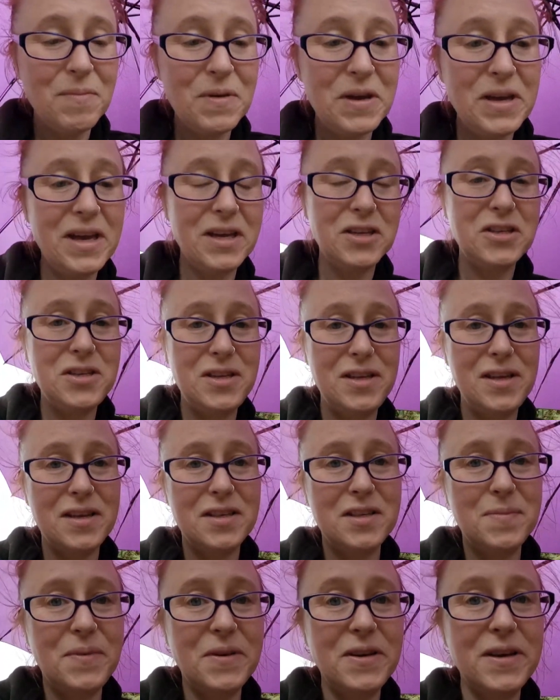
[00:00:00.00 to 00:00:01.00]
I might actually
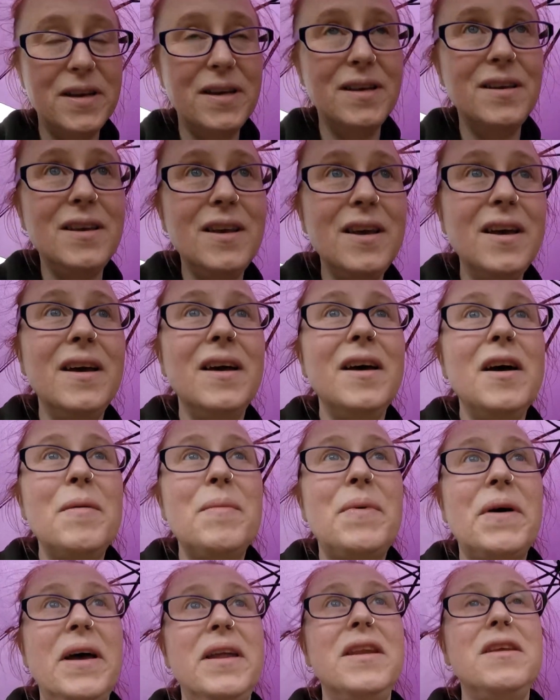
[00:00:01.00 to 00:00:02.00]
expire.
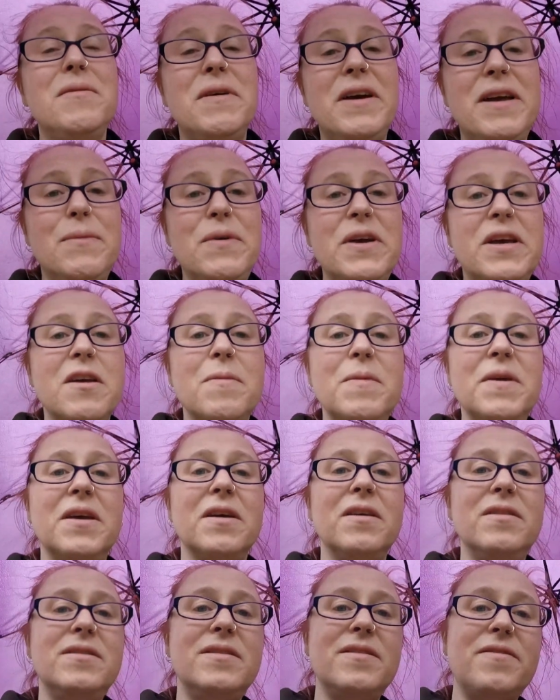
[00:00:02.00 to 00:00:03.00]
But anyway, we're
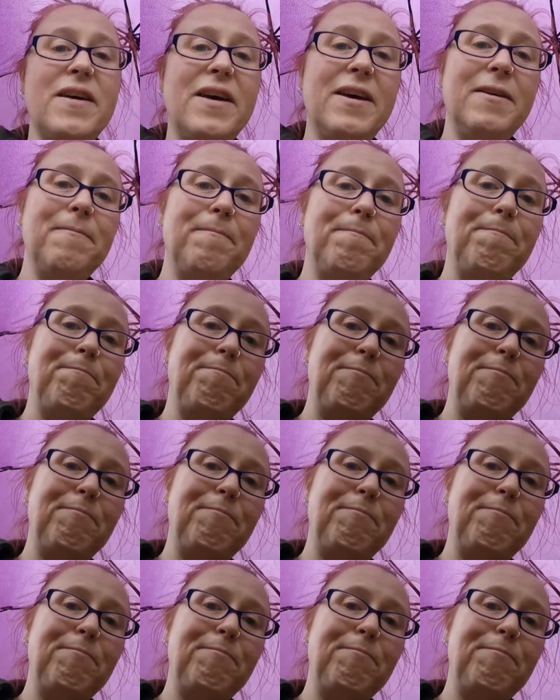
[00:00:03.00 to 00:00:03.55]
coming under that